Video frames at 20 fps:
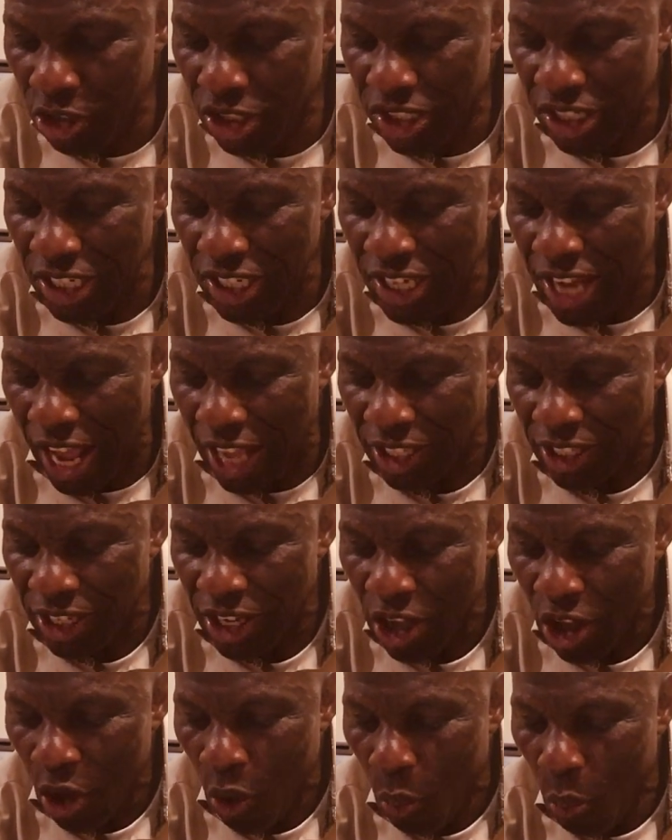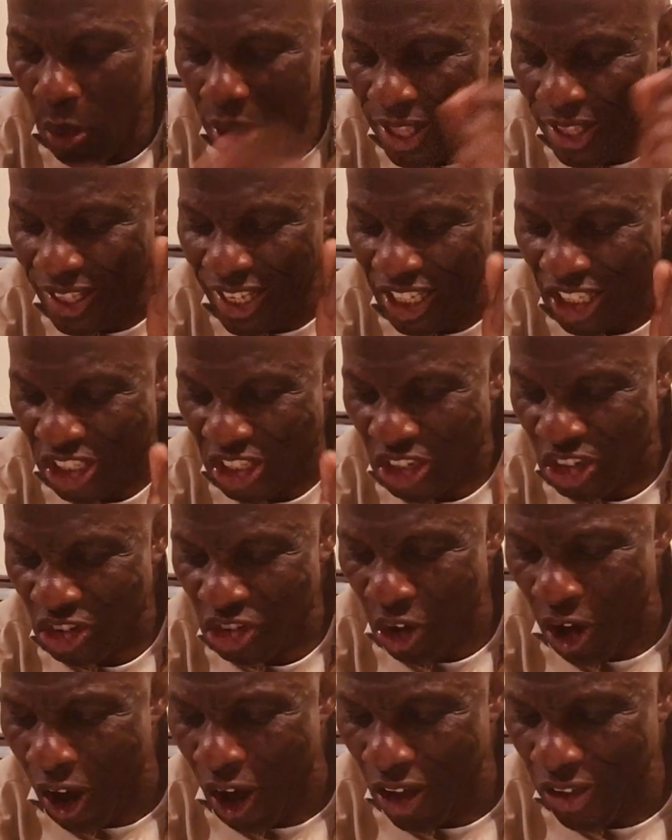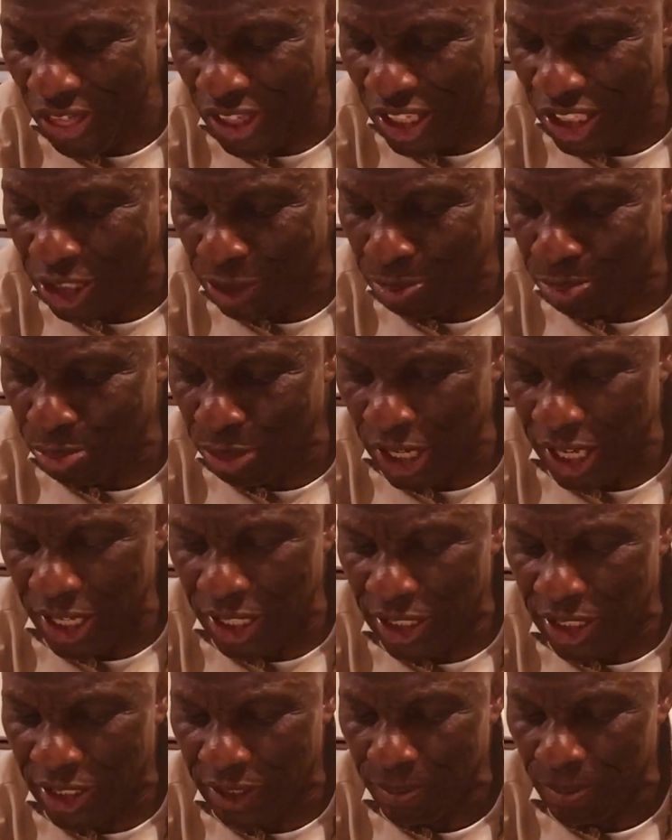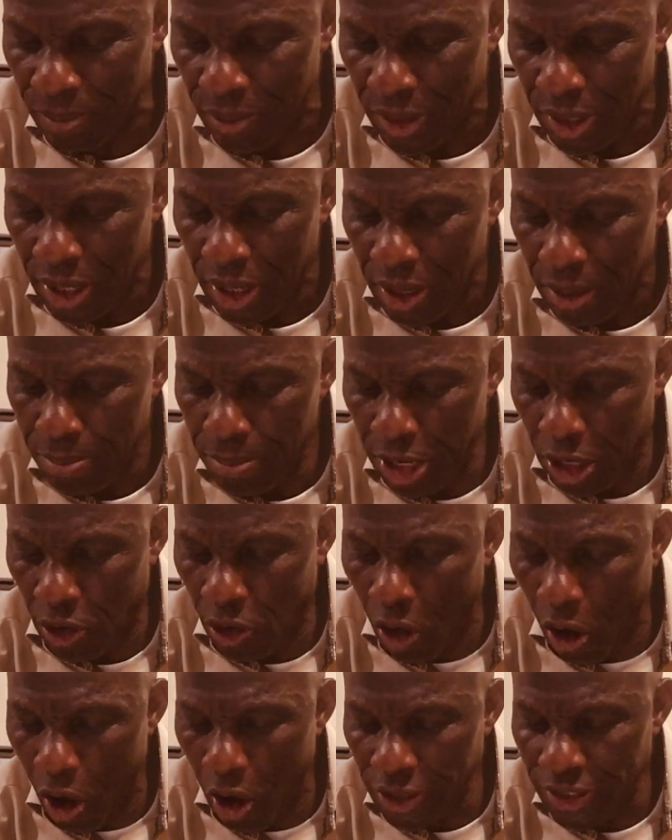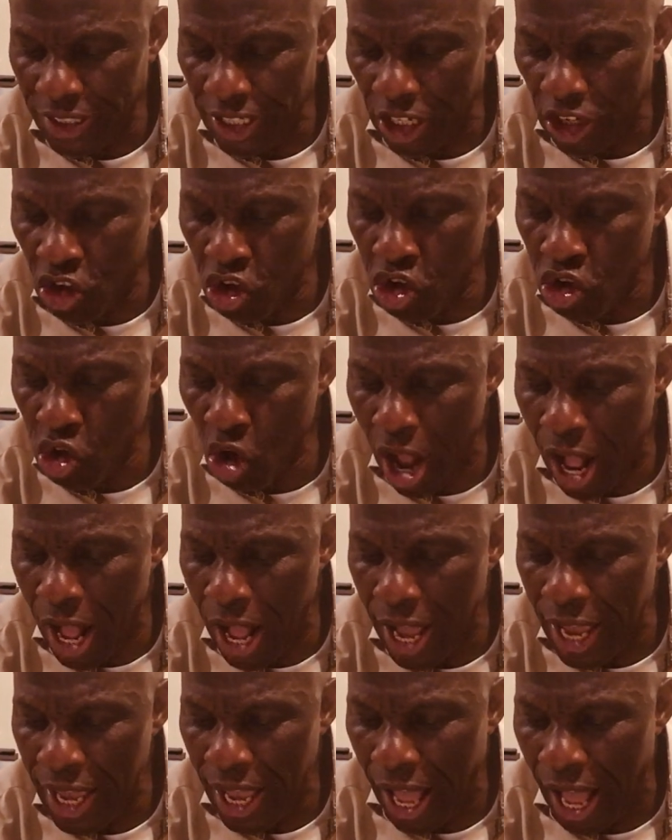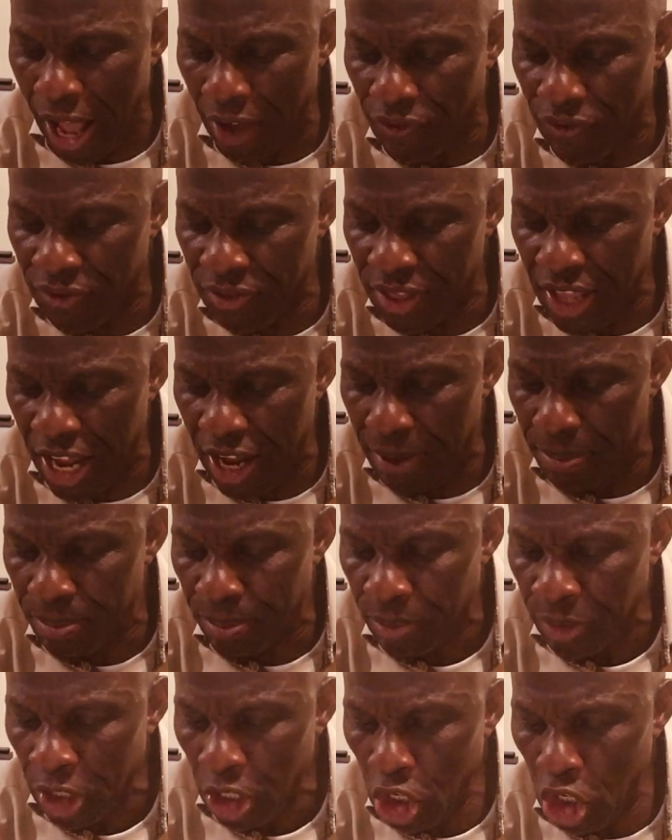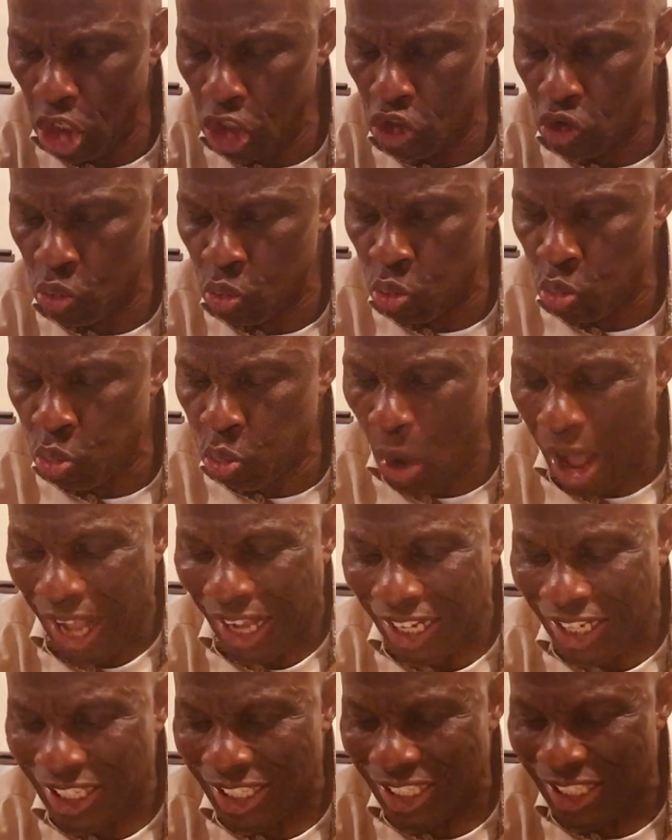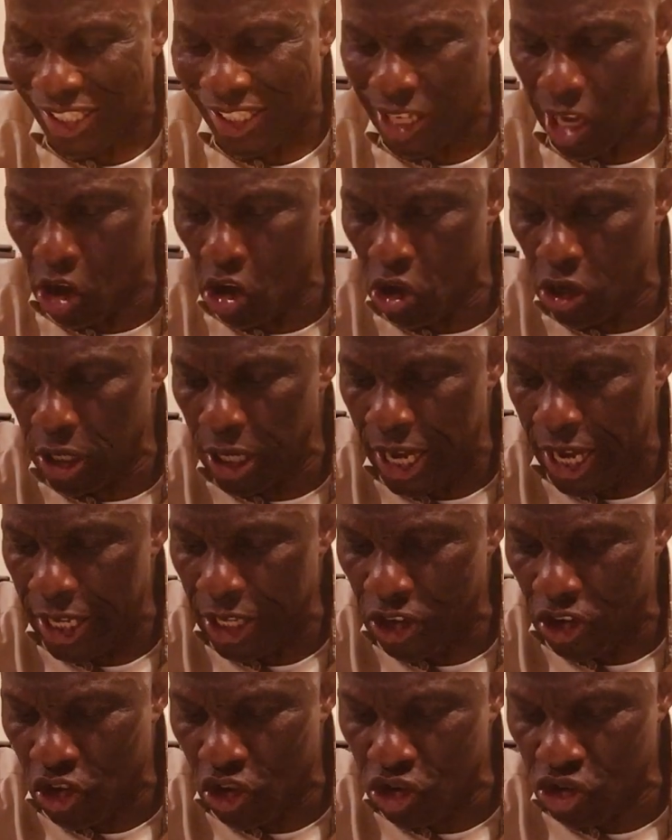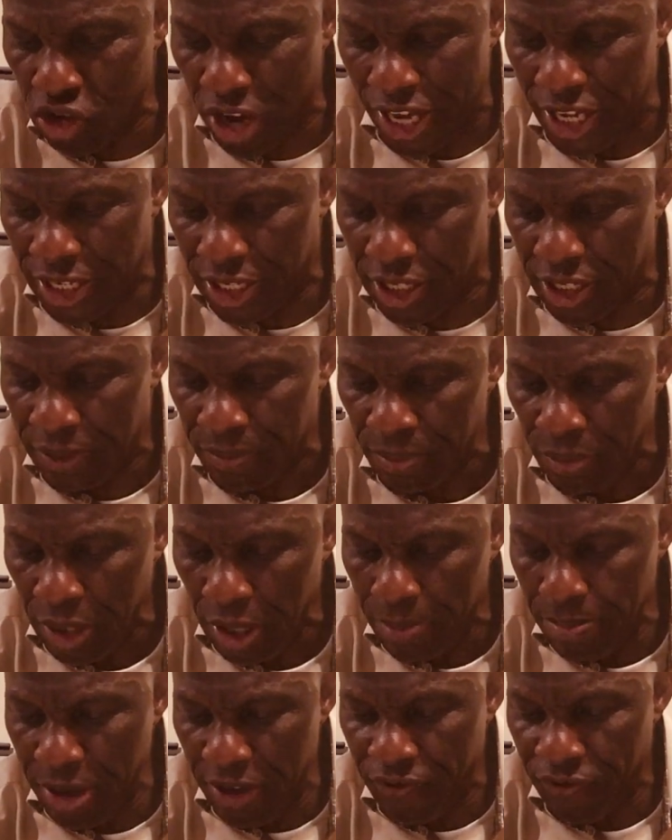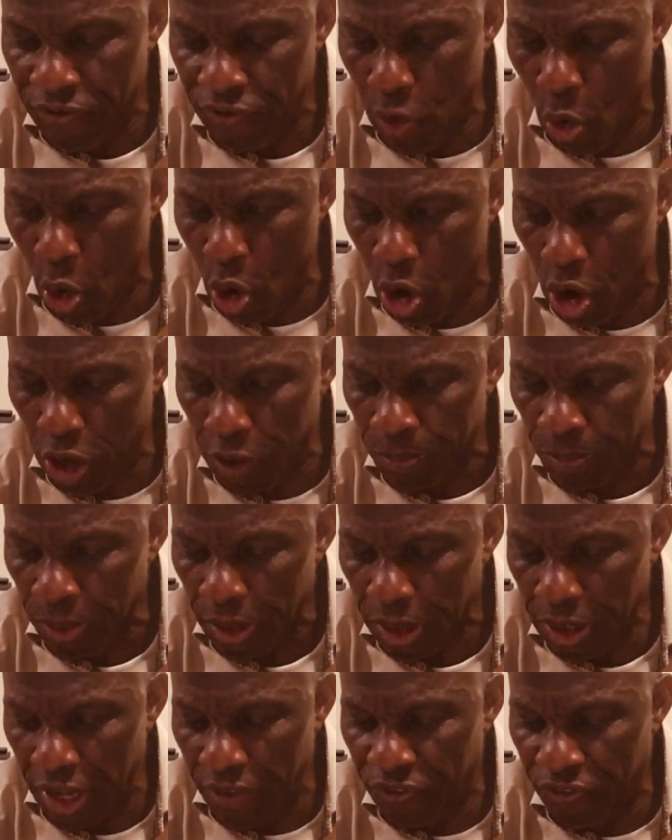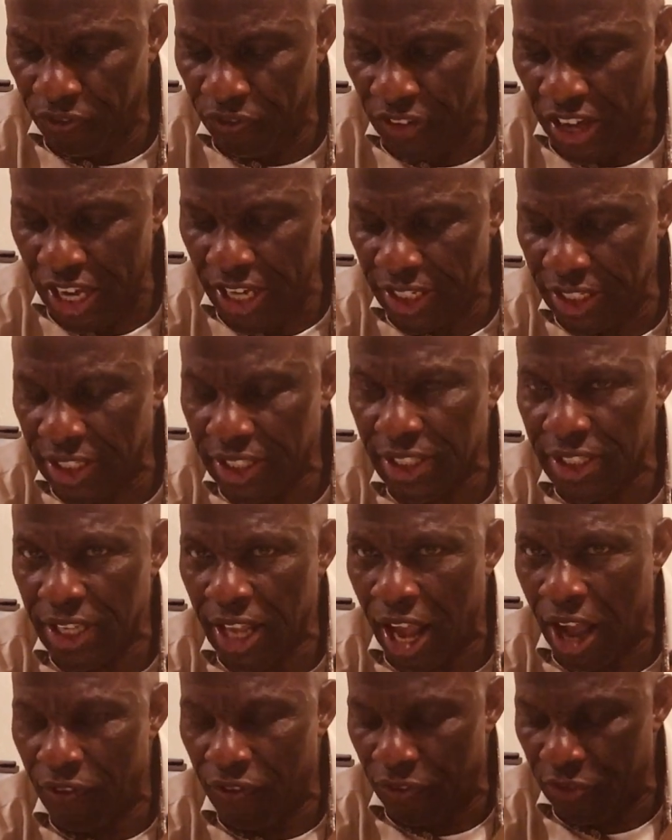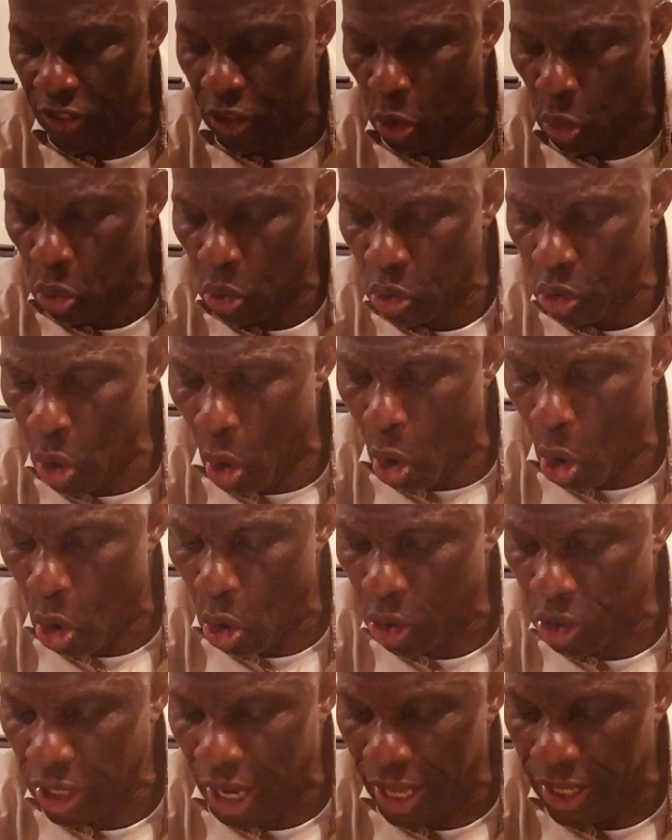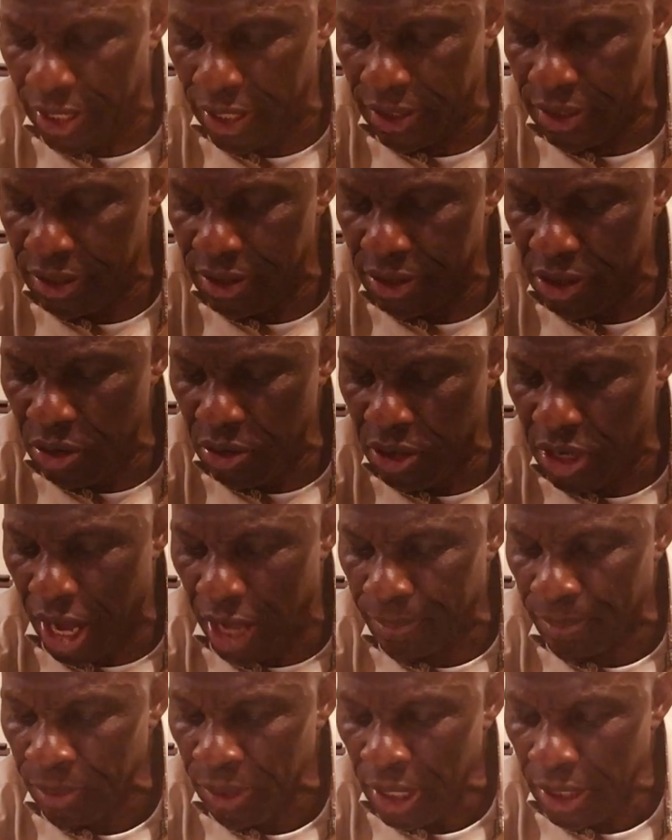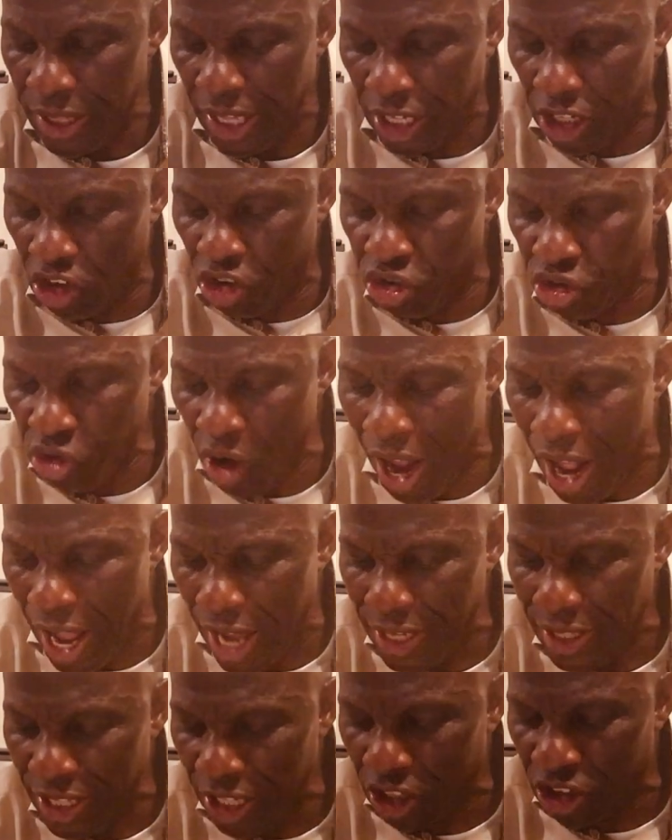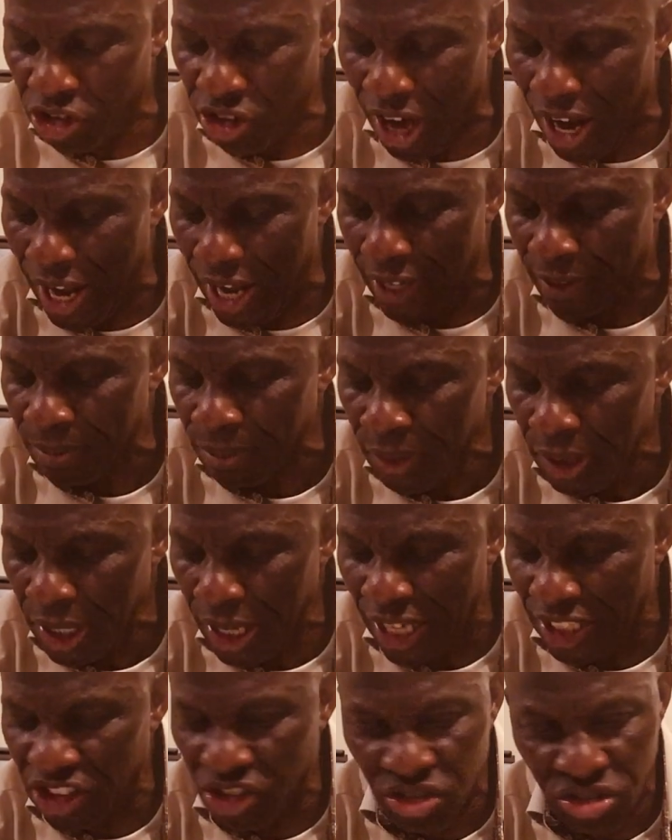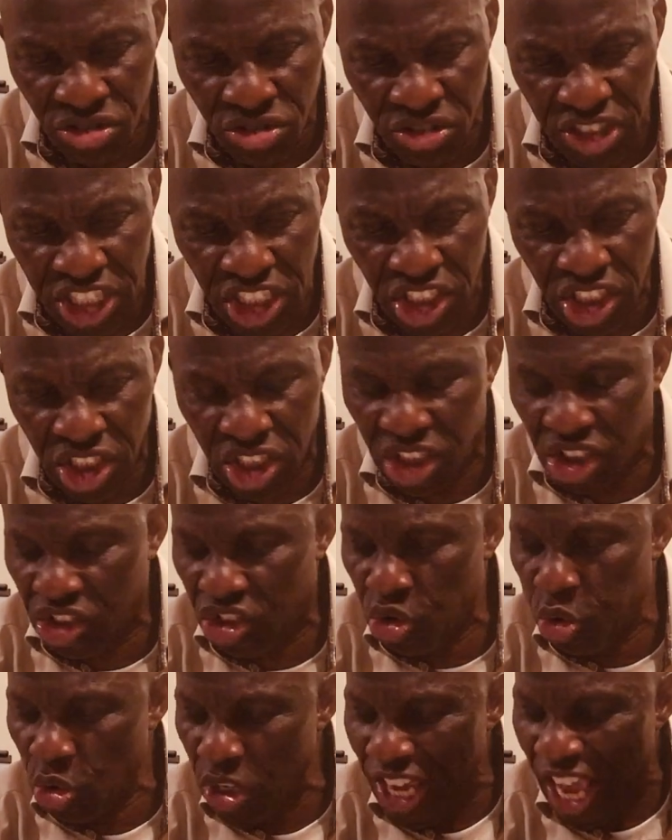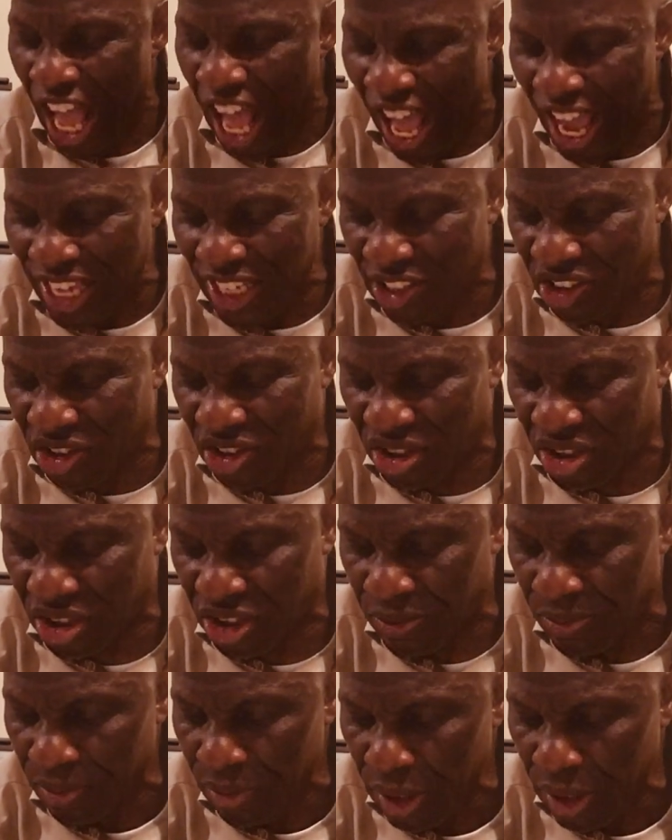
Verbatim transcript: see that, will destroy this place because the cry of them is wax and great before the face of the Lord. Hallelujah. The cry, the cry has reached to the heights,